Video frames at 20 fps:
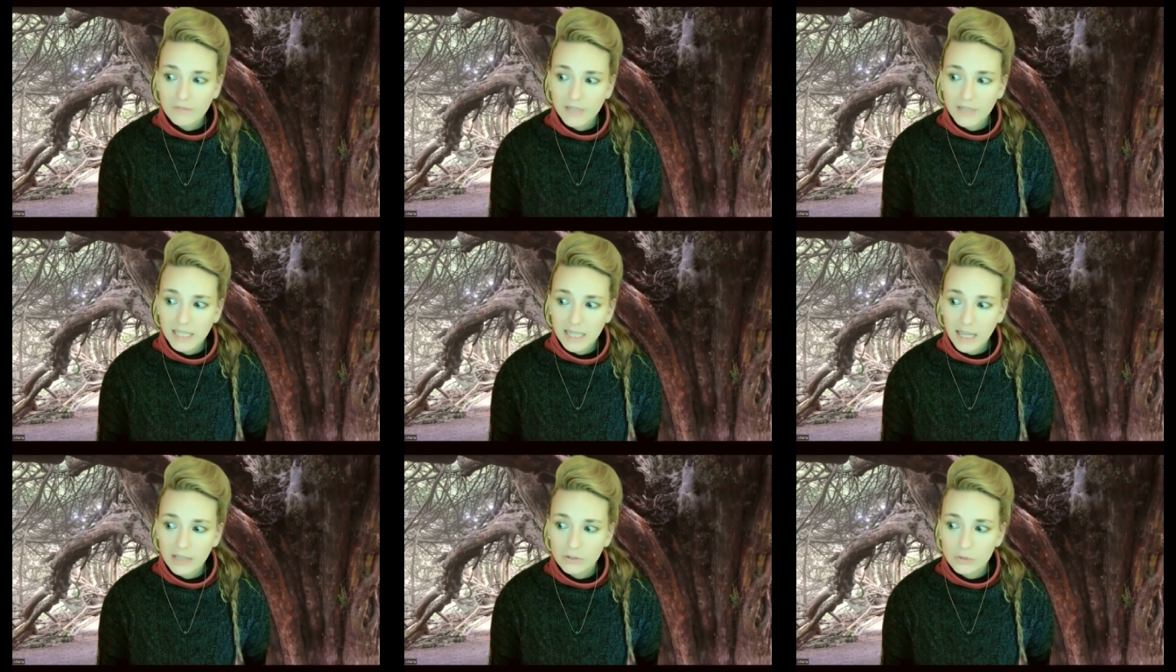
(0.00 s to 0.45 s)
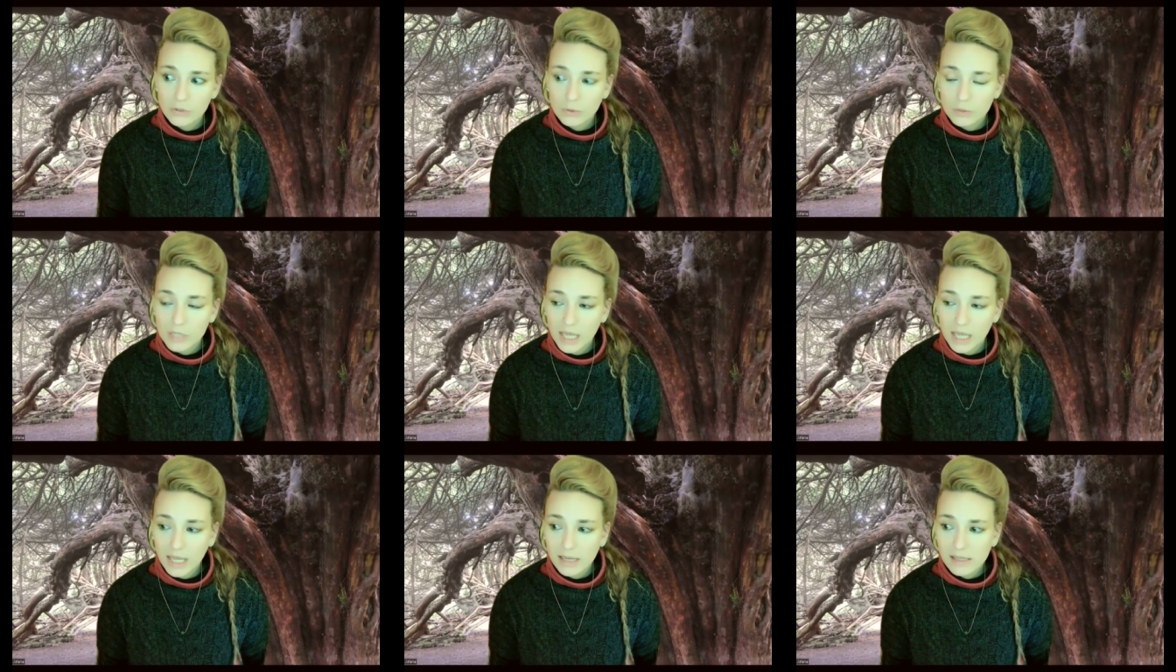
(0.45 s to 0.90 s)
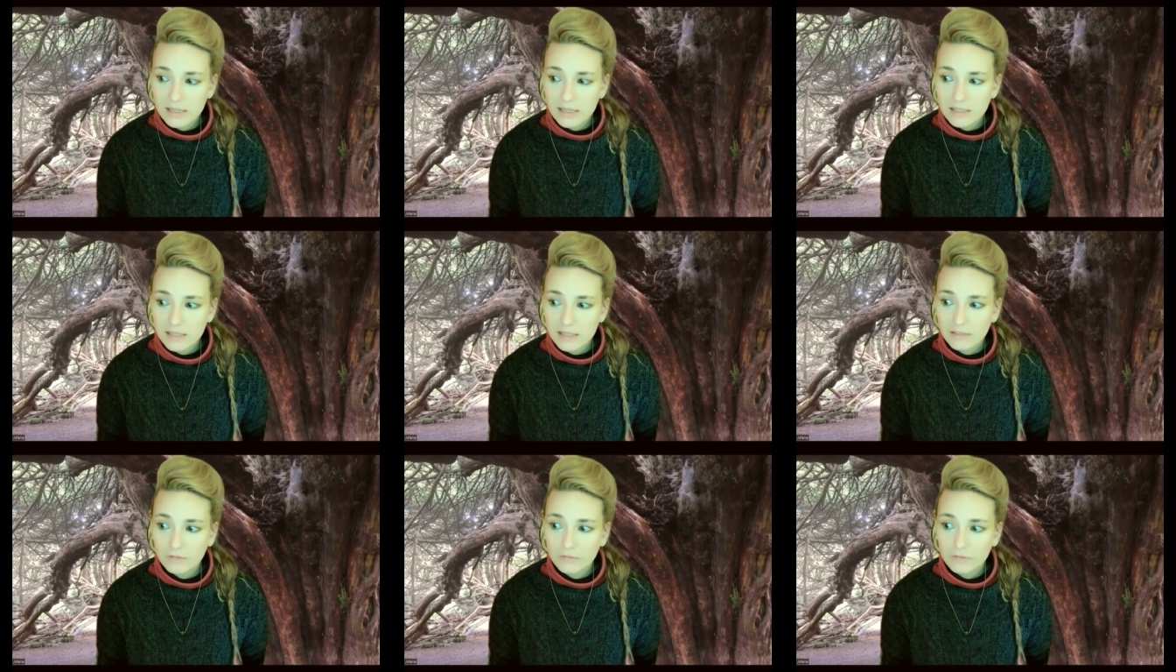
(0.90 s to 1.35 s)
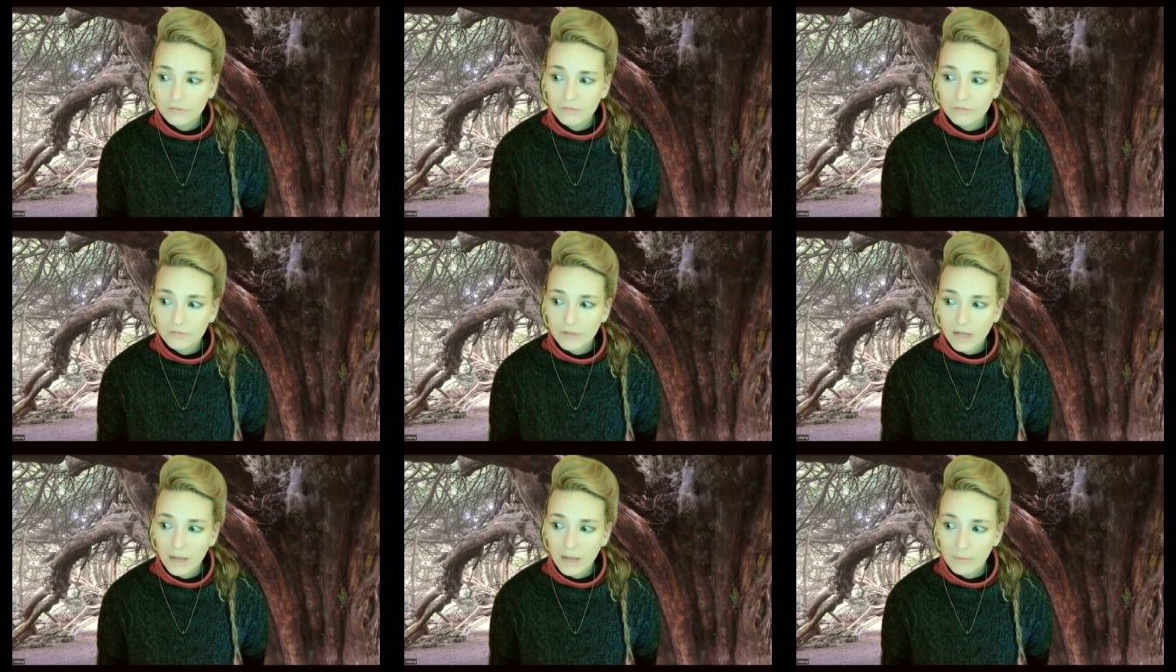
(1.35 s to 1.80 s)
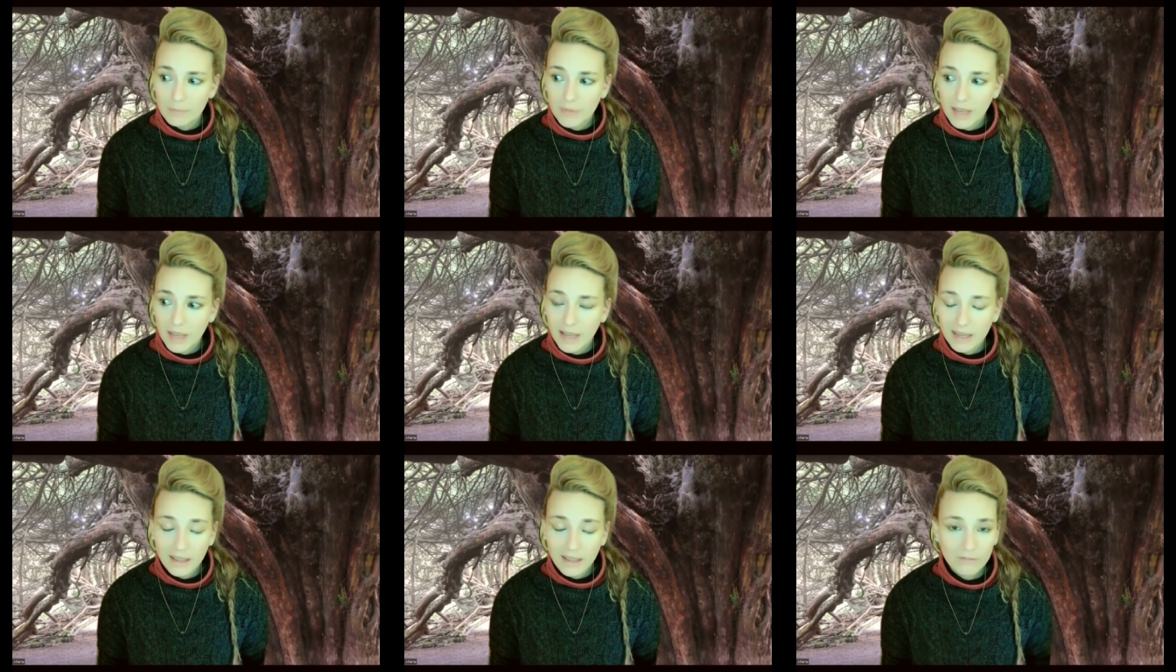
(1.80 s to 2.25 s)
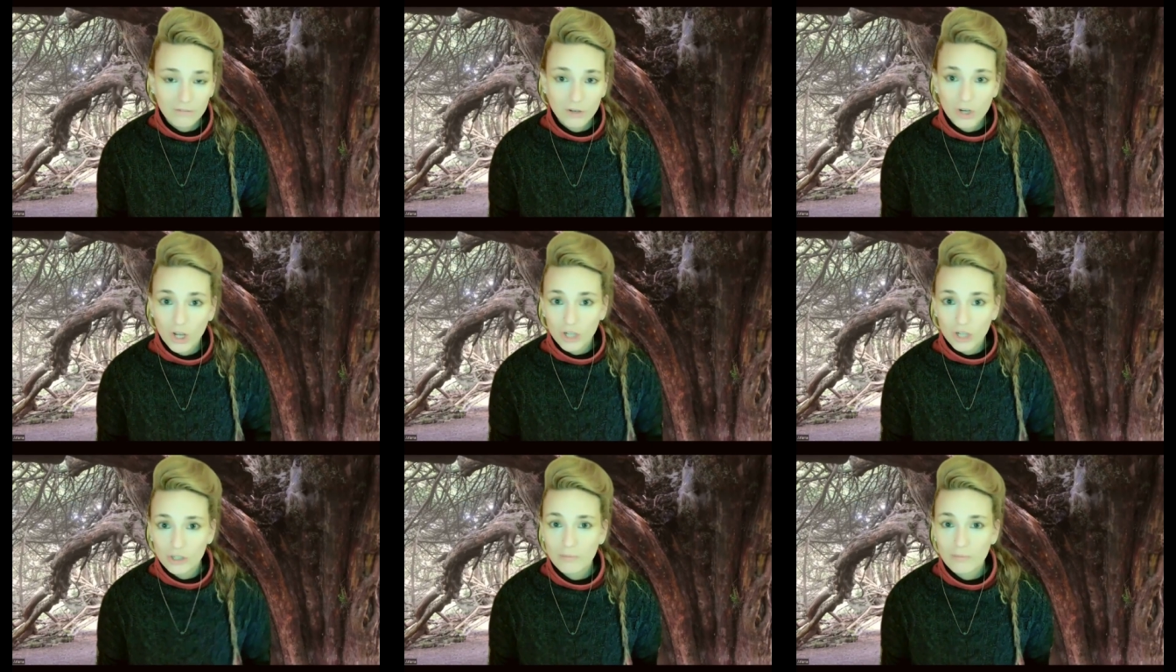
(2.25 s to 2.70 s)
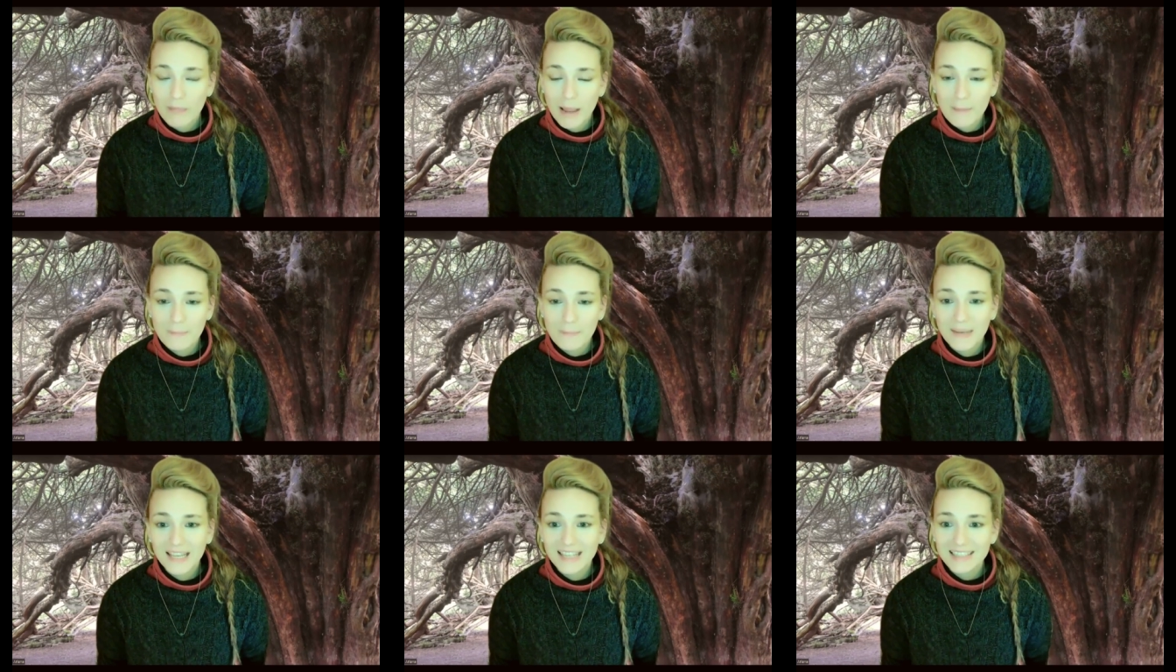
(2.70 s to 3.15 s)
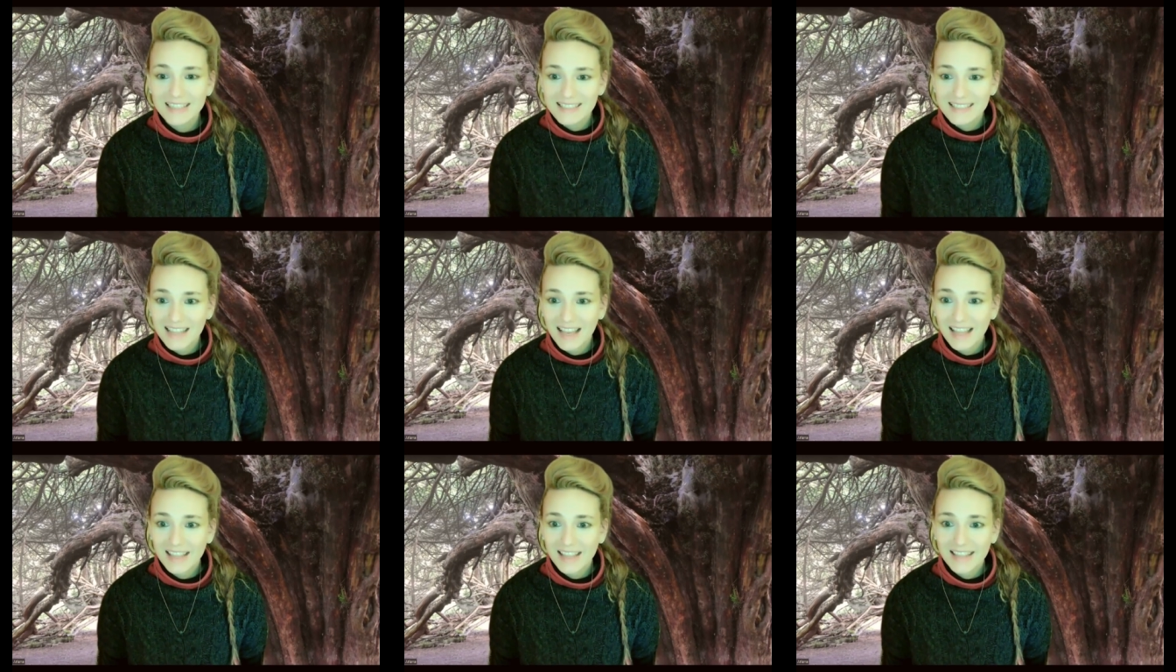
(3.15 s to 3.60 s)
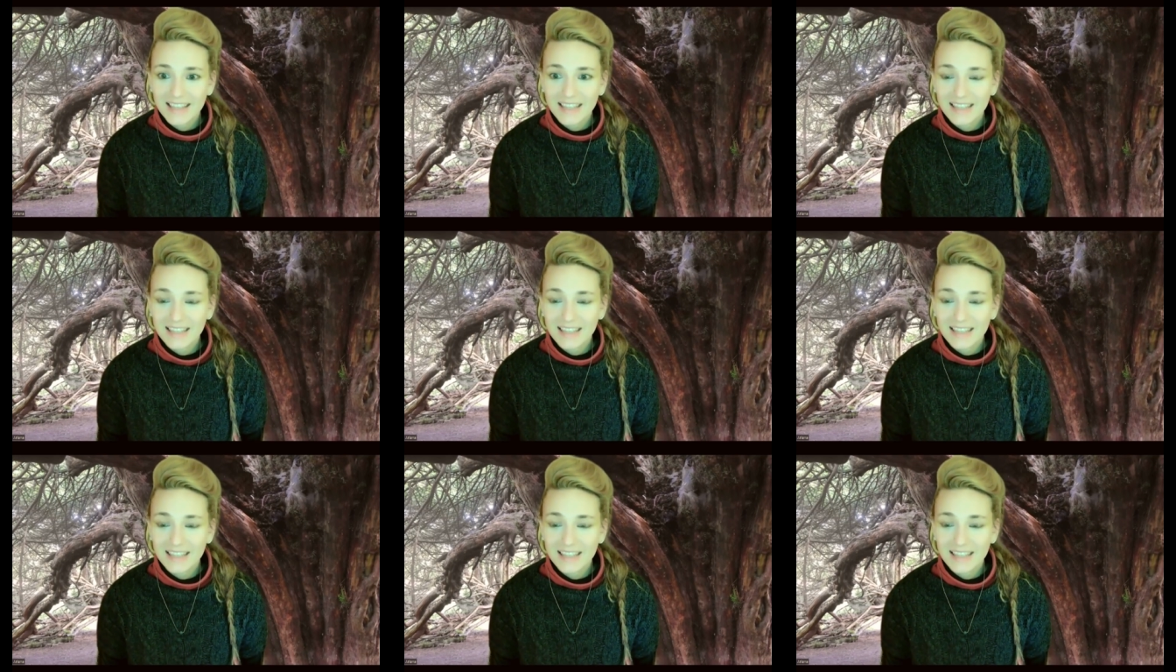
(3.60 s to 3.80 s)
And I know that if I have a lot on my plate, I